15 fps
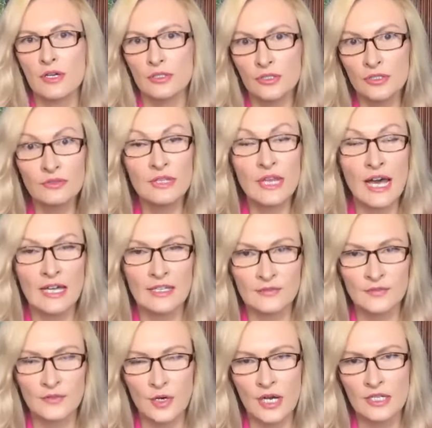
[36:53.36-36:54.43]
do that
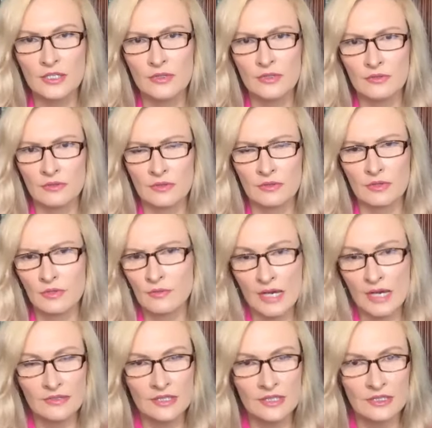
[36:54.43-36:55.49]
for us through,
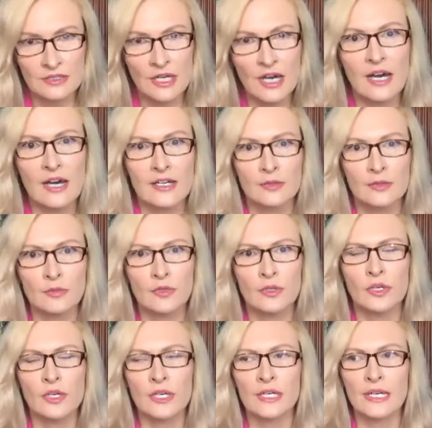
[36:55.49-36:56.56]
throughout the entire
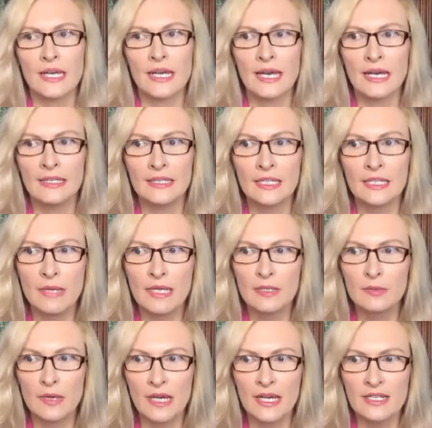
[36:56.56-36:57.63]
war. And in many
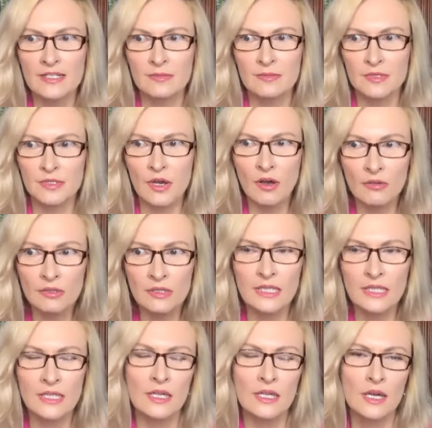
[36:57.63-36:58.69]
ways, it was
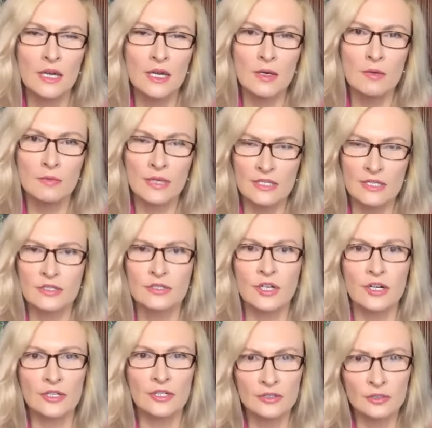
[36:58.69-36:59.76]
only when I
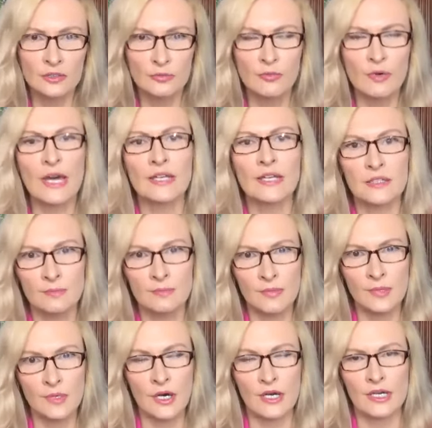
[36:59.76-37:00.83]
started to write the
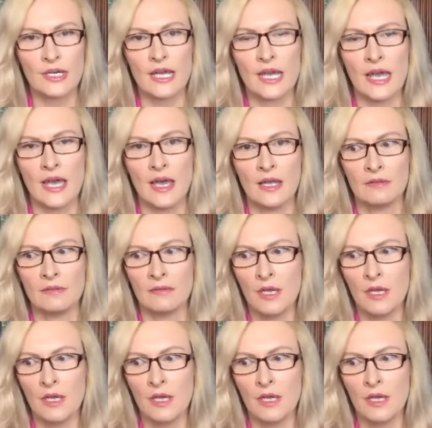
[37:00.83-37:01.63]
book and